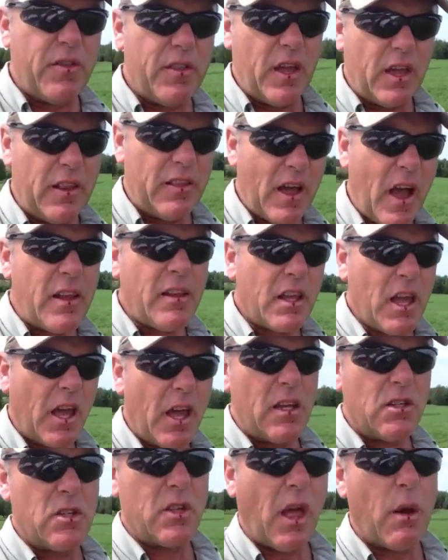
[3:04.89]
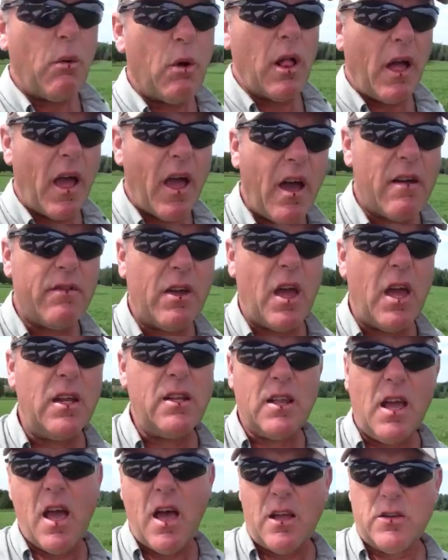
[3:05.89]
in that case, they will have a
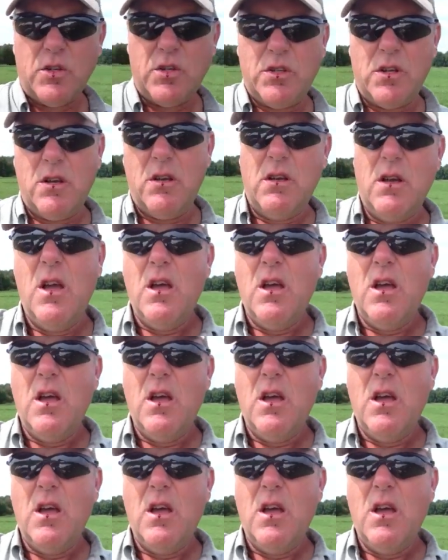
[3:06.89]
test.